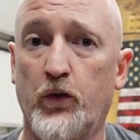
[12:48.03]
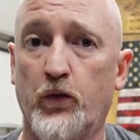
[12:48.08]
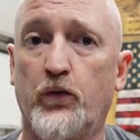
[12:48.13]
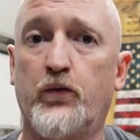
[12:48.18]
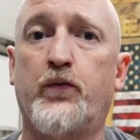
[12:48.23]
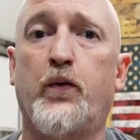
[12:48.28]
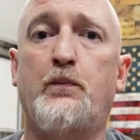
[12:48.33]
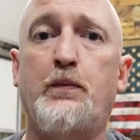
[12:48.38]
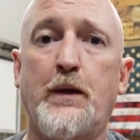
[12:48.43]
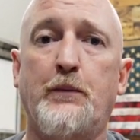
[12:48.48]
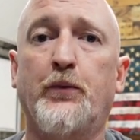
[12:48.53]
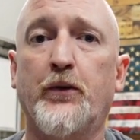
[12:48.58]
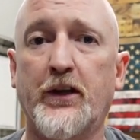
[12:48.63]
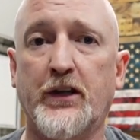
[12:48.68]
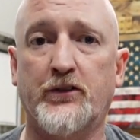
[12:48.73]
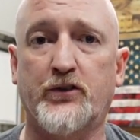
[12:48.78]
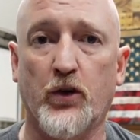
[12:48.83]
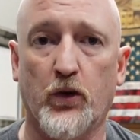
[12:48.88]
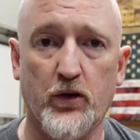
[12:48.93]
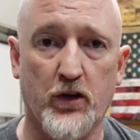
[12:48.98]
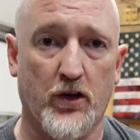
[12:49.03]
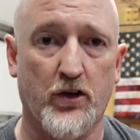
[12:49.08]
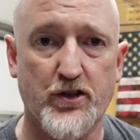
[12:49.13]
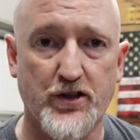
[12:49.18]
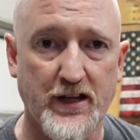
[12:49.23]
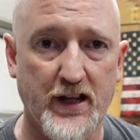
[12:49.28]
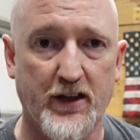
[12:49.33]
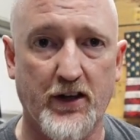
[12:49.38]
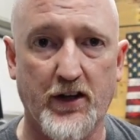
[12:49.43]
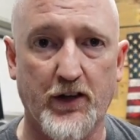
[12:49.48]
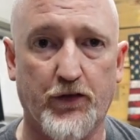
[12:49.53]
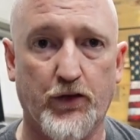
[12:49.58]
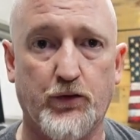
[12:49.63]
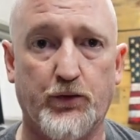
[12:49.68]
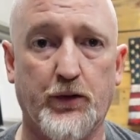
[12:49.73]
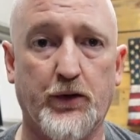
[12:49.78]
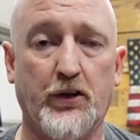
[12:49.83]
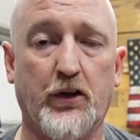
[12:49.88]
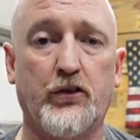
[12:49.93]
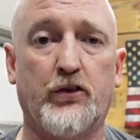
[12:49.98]
For people that don't understand the difference
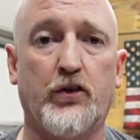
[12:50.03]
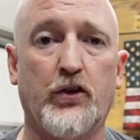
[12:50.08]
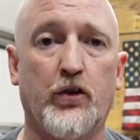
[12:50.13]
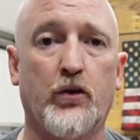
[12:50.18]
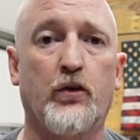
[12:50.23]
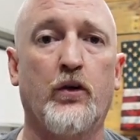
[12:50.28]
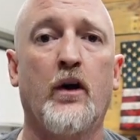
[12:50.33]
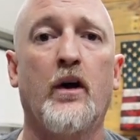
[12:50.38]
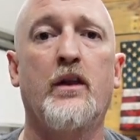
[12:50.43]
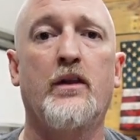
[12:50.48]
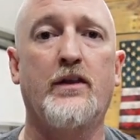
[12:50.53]
between the two,